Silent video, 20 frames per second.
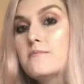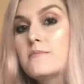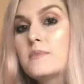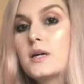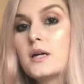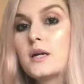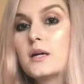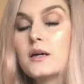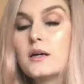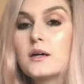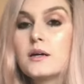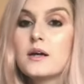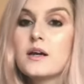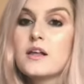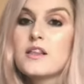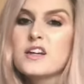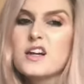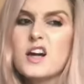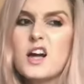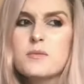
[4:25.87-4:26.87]

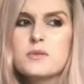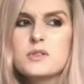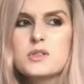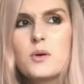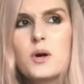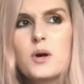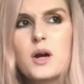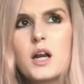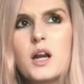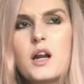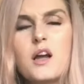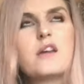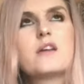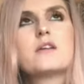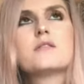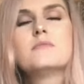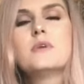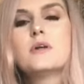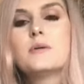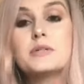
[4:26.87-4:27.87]
The guy was quite
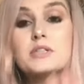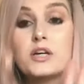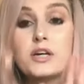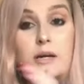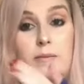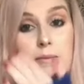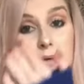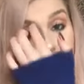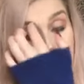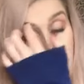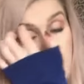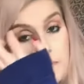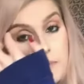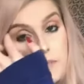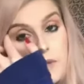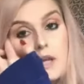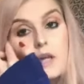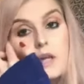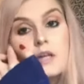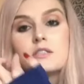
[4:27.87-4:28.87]
like, anyway, don't care about the
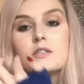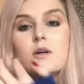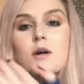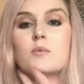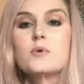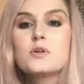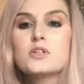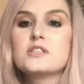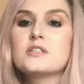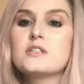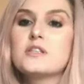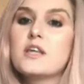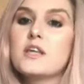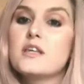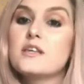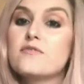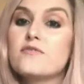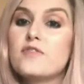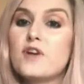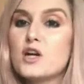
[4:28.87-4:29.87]
guy. So I watched
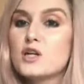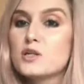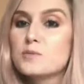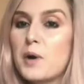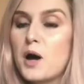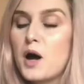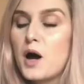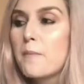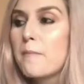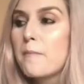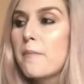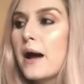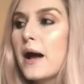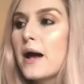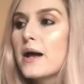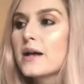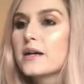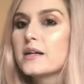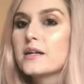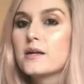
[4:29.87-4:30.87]
the first part
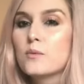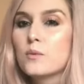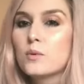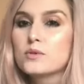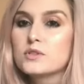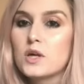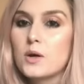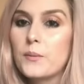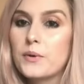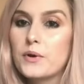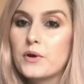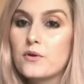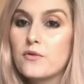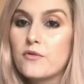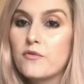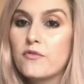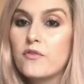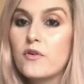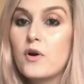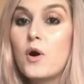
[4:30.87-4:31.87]
back and I was going
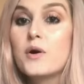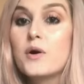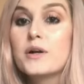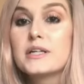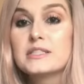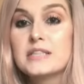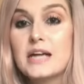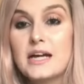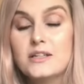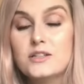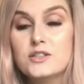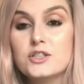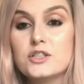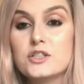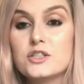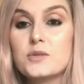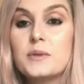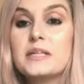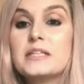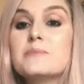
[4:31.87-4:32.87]
off on a
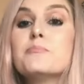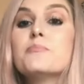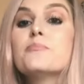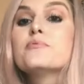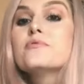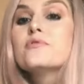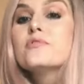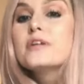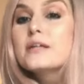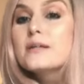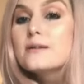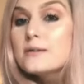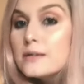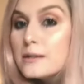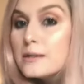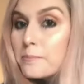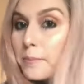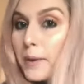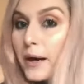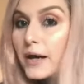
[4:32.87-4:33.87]
tangent, so let's bring
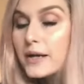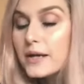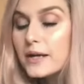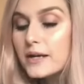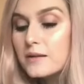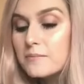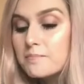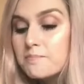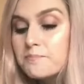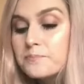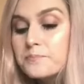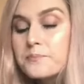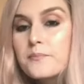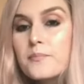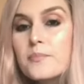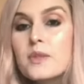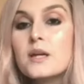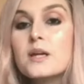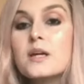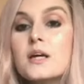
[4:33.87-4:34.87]
it back in
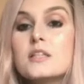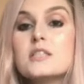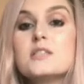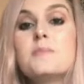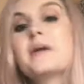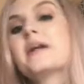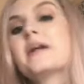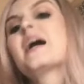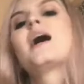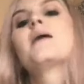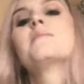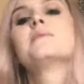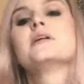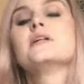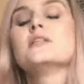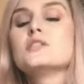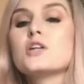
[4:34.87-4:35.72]
to being happy.